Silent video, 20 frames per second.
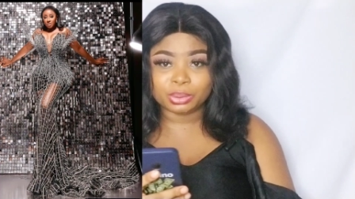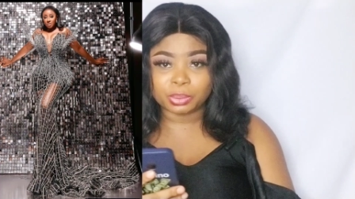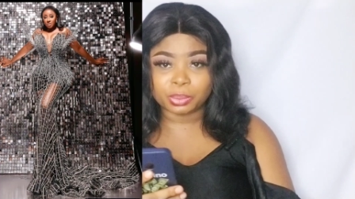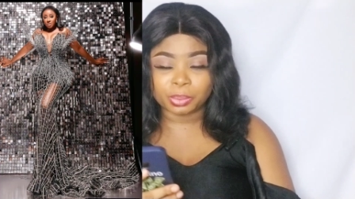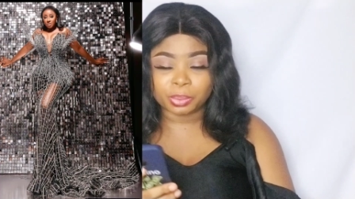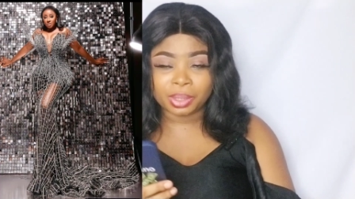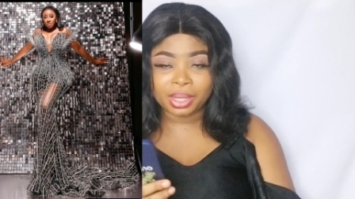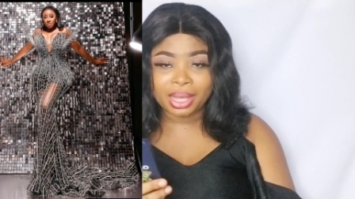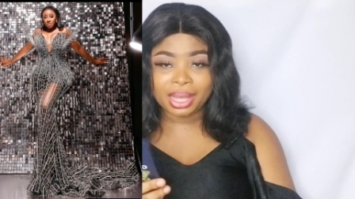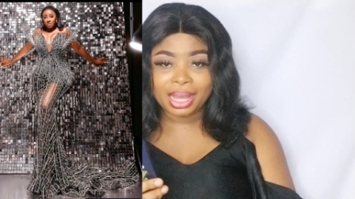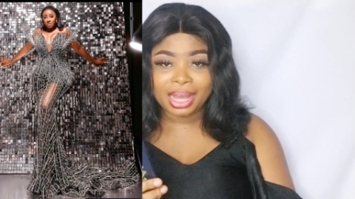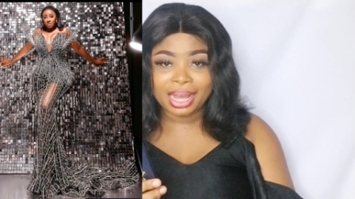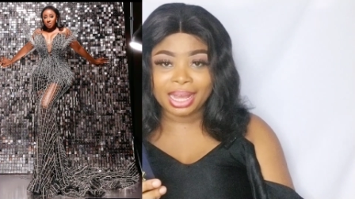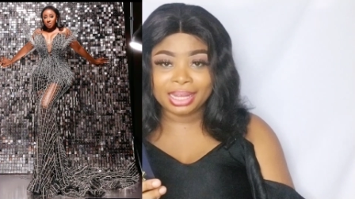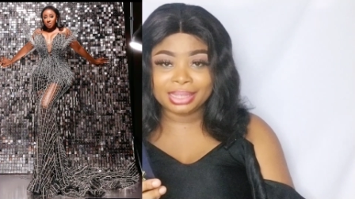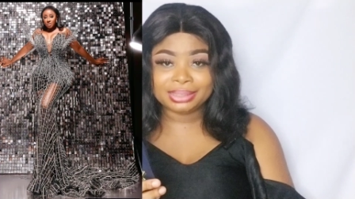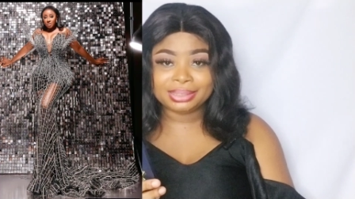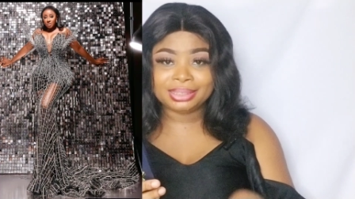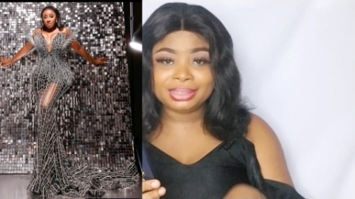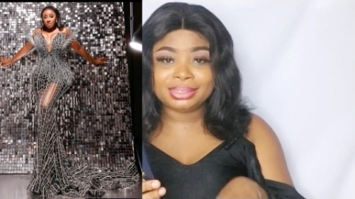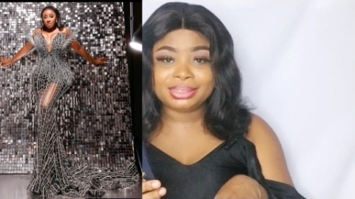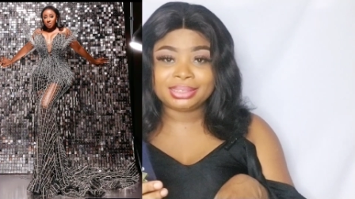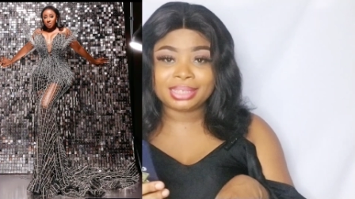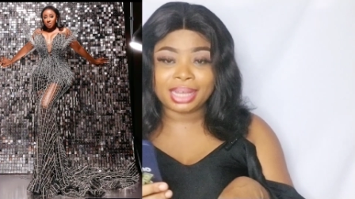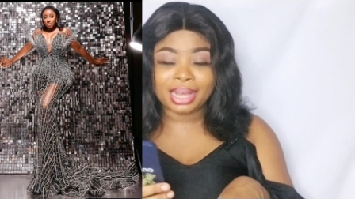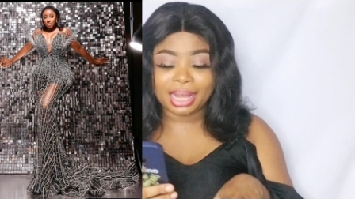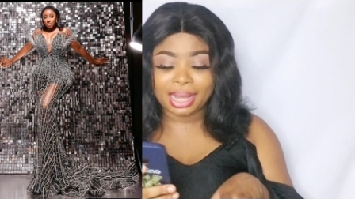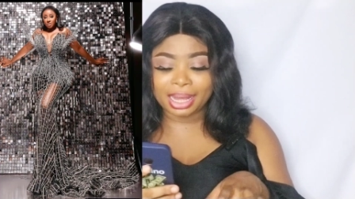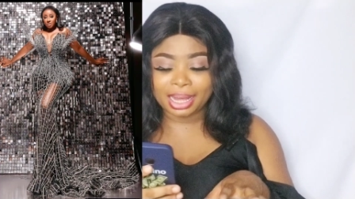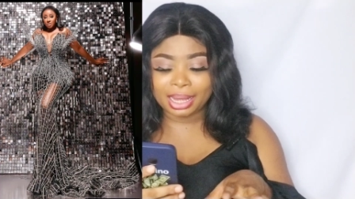Edo. And this
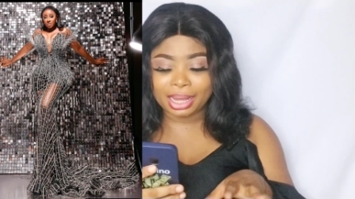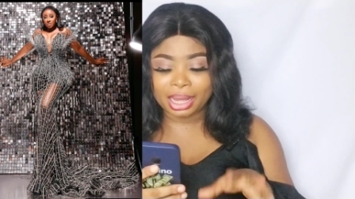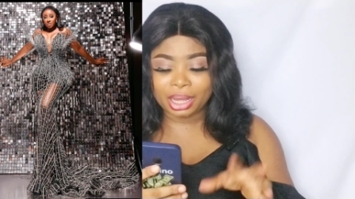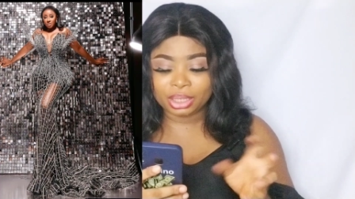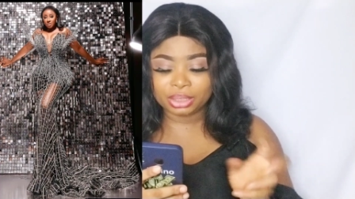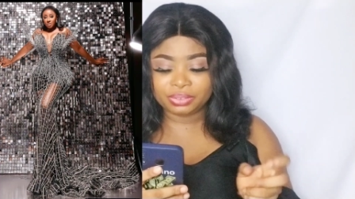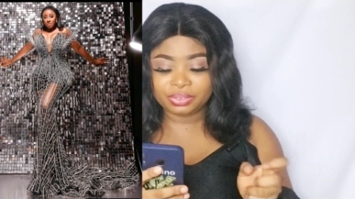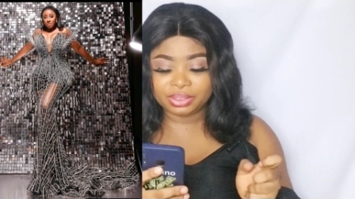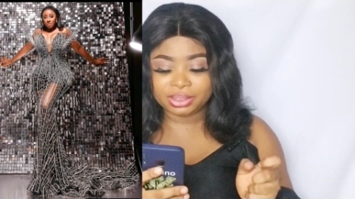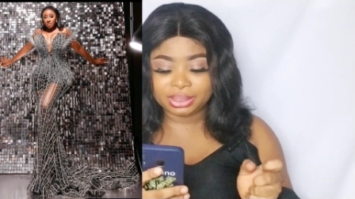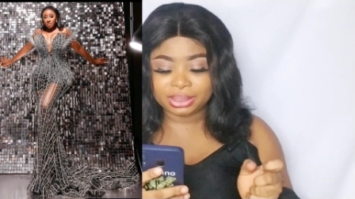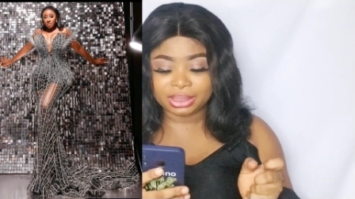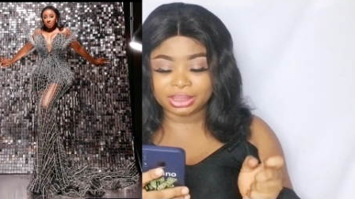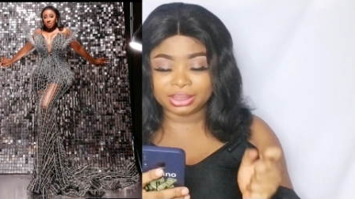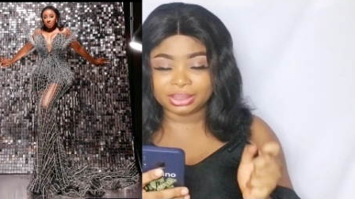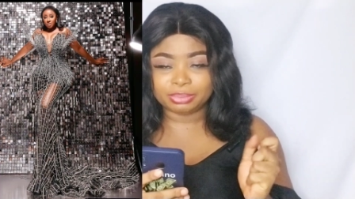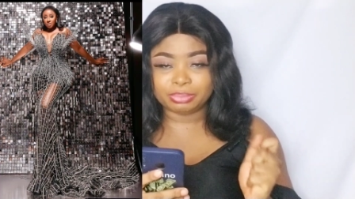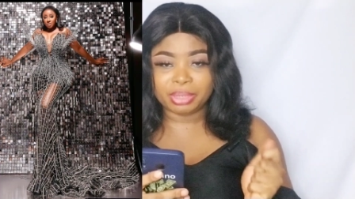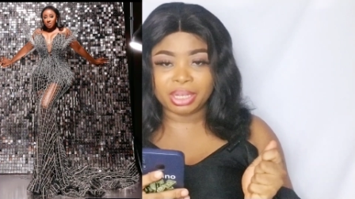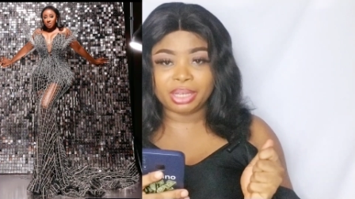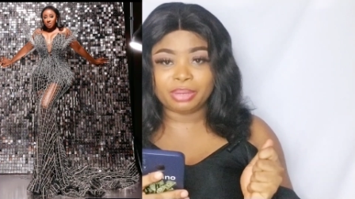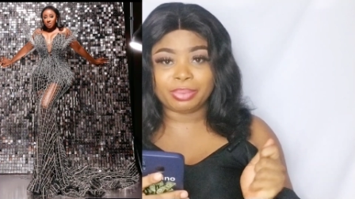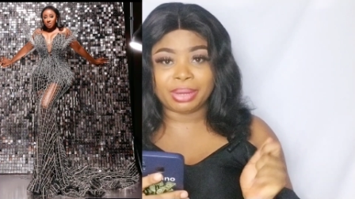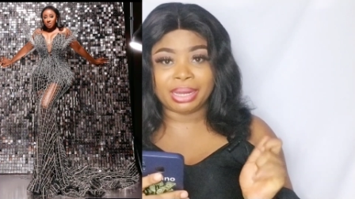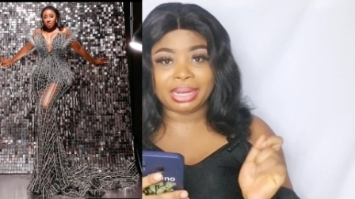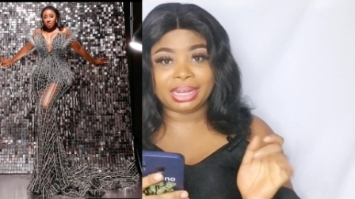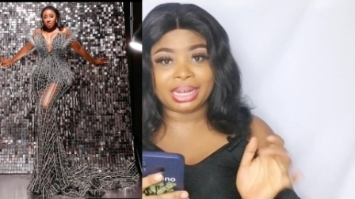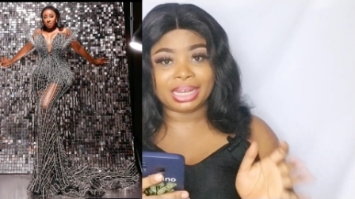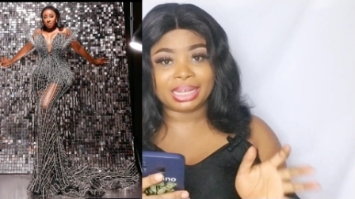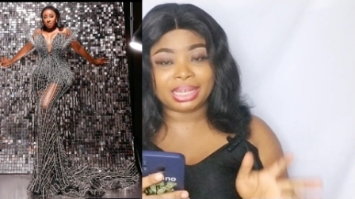her outfit is made
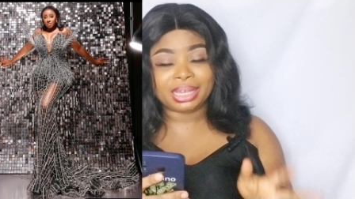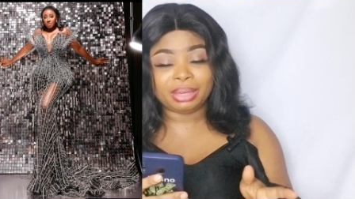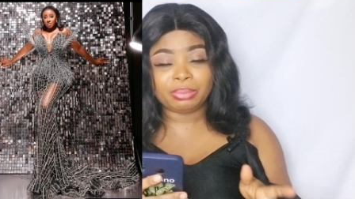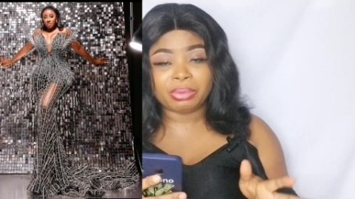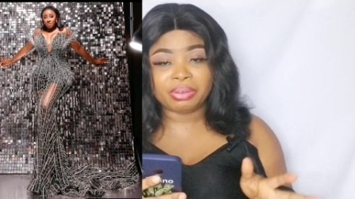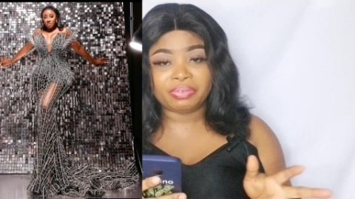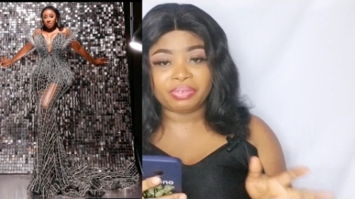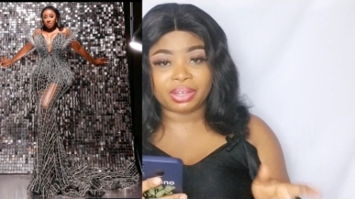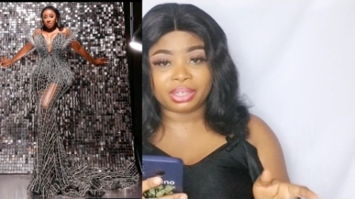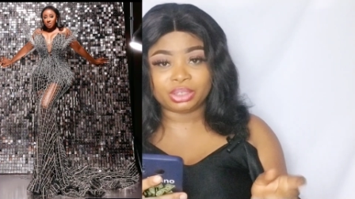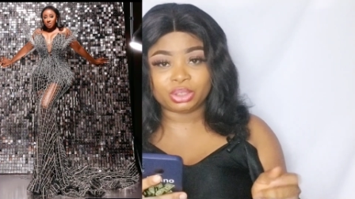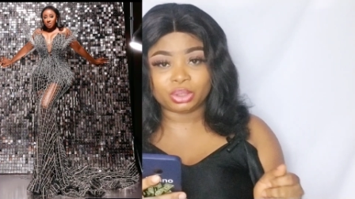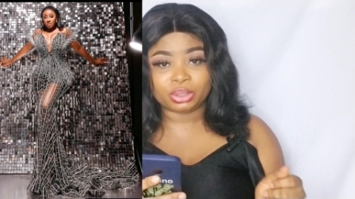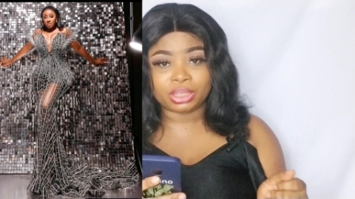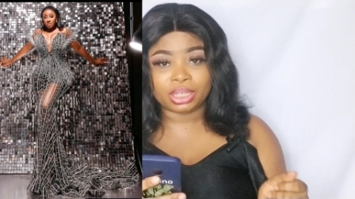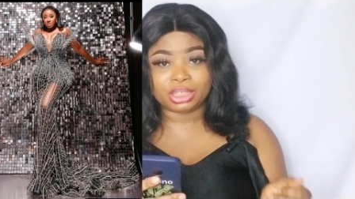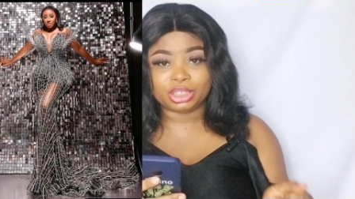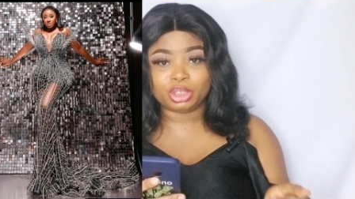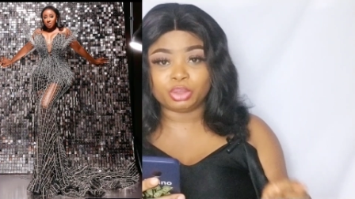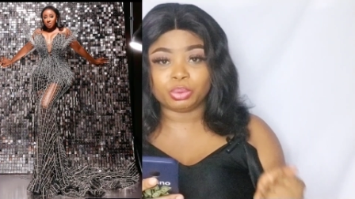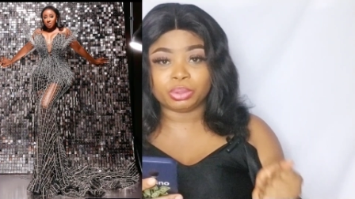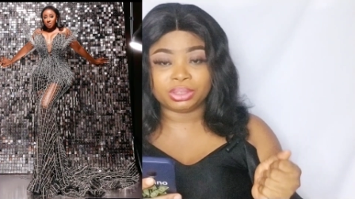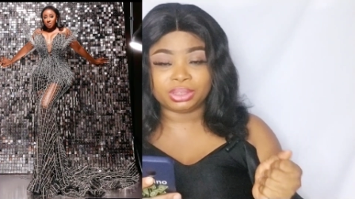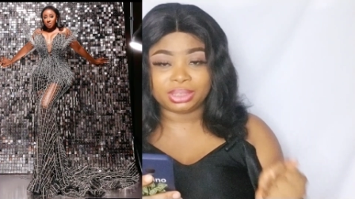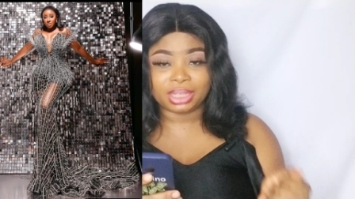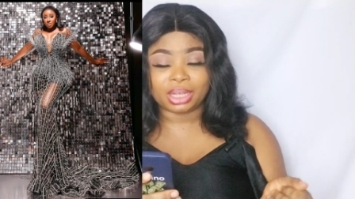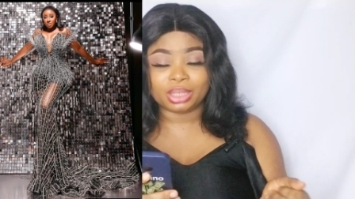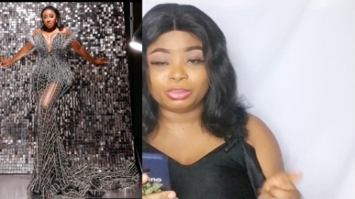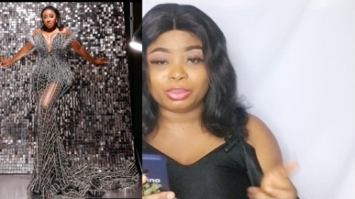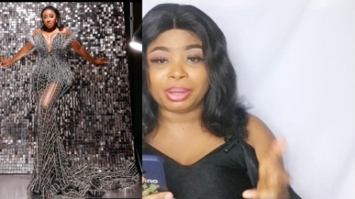by Lakimi Fashion and she was
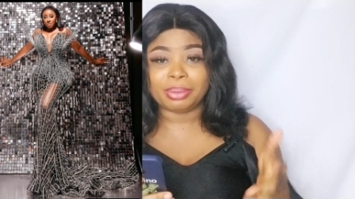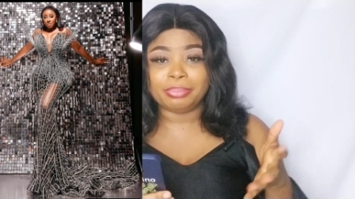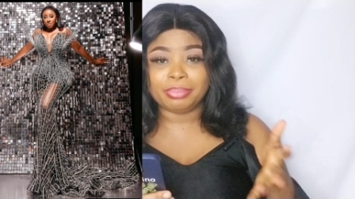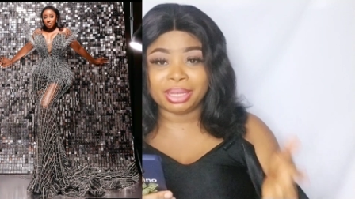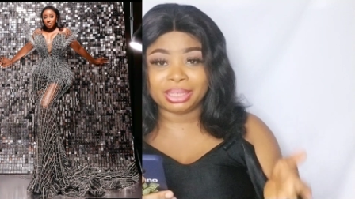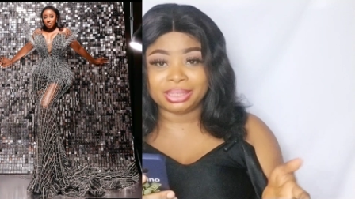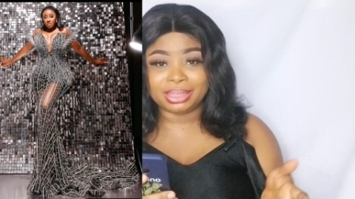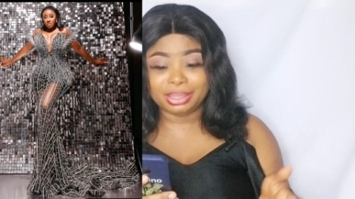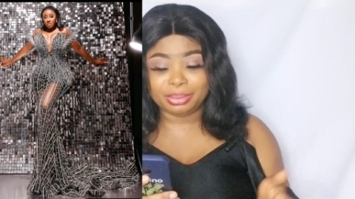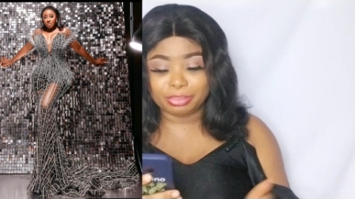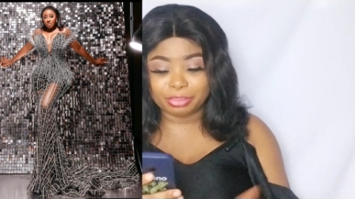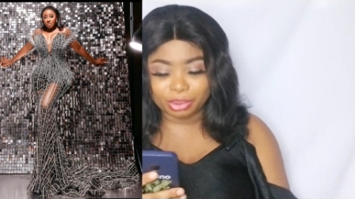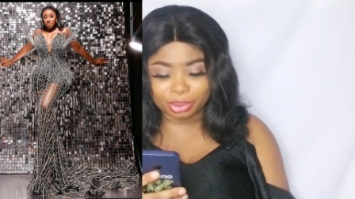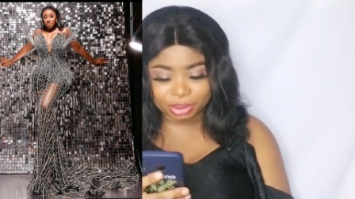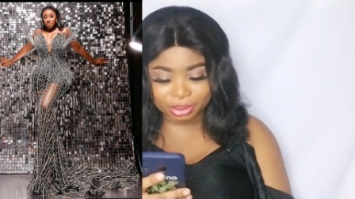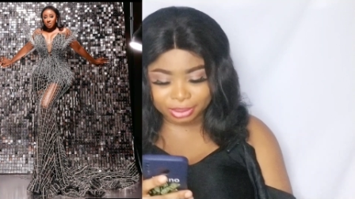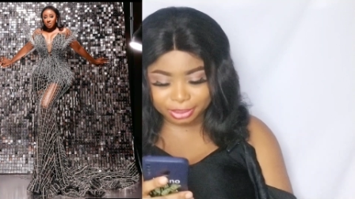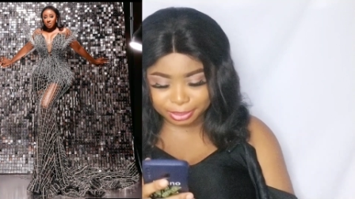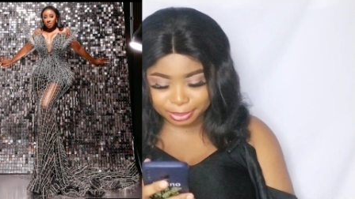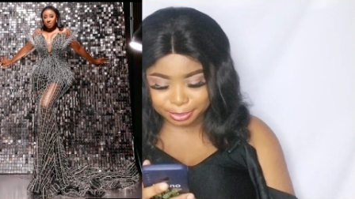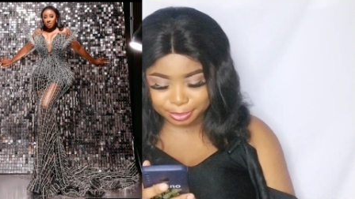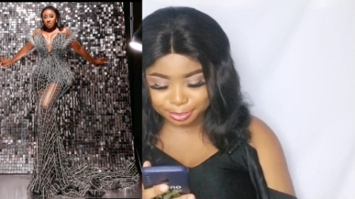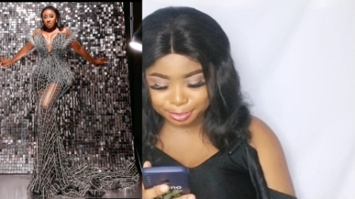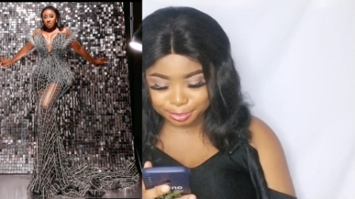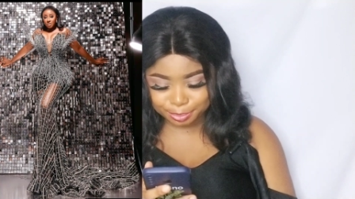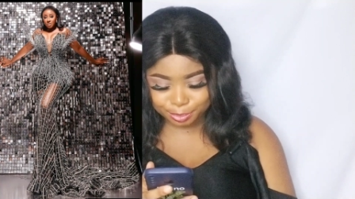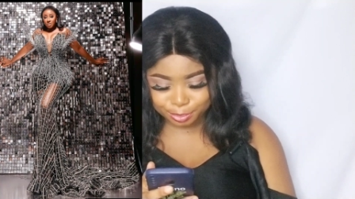styled by Medlin Boss.